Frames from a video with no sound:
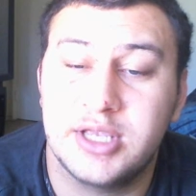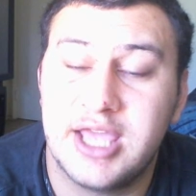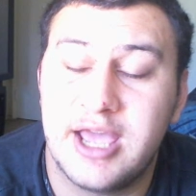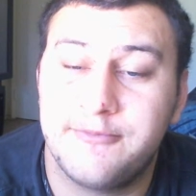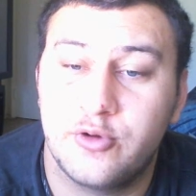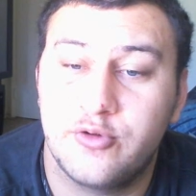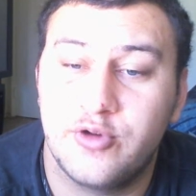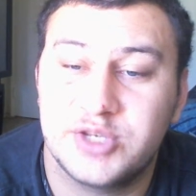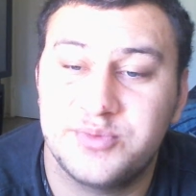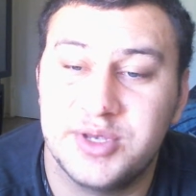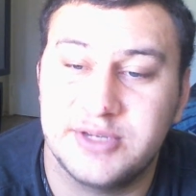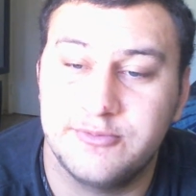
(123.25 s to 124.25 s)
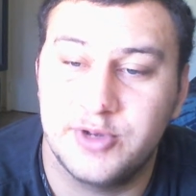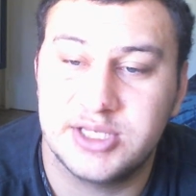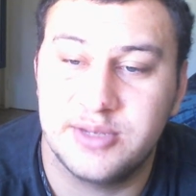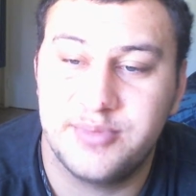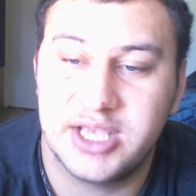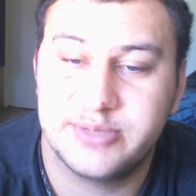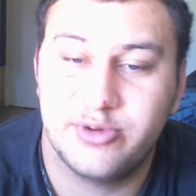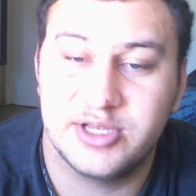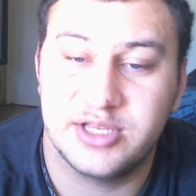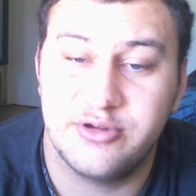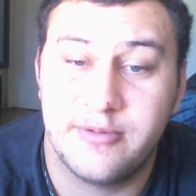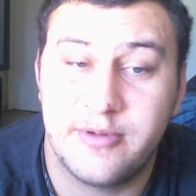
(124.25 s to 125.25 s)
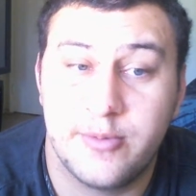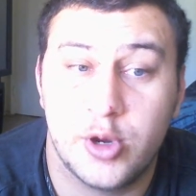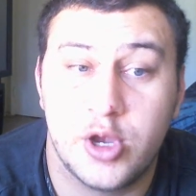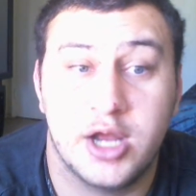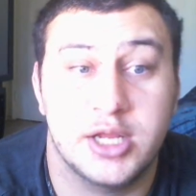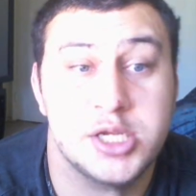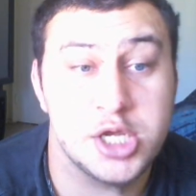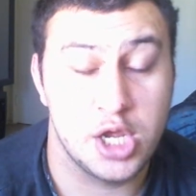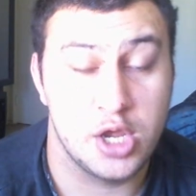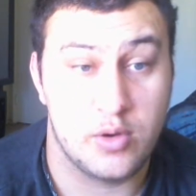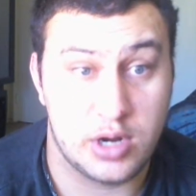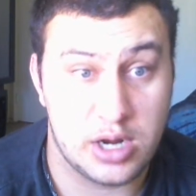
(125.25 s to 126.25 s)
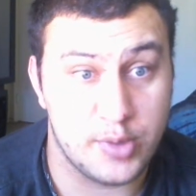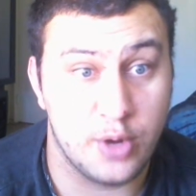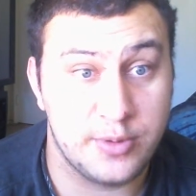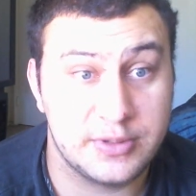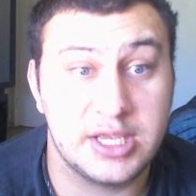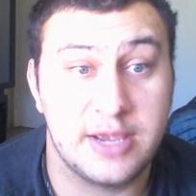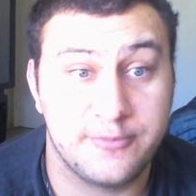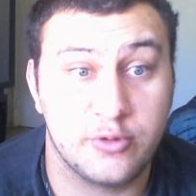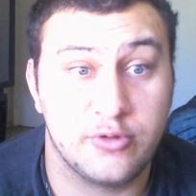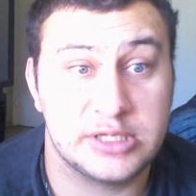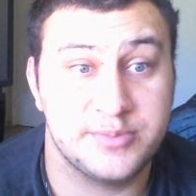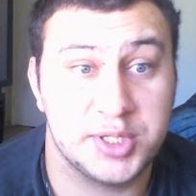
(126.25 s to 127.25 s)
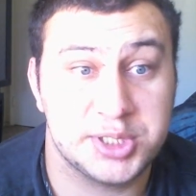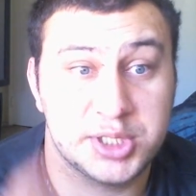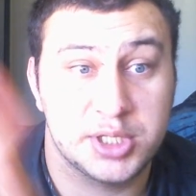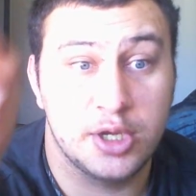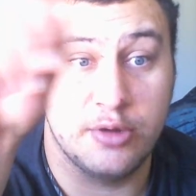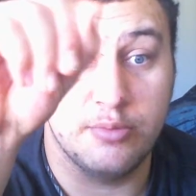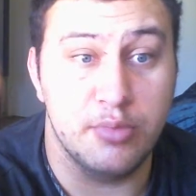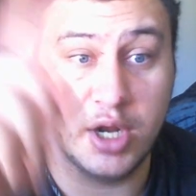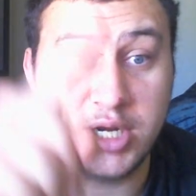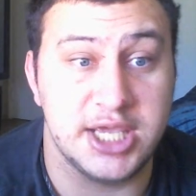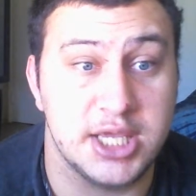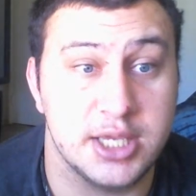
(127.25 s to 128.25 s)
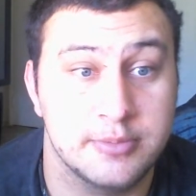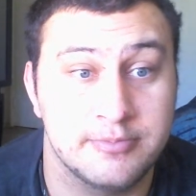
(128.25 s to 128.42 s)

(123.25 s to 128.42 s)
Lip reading: to get for Christmas? And what's the best present you have ever gotten? What I'm hoping to get for Christmas? Money.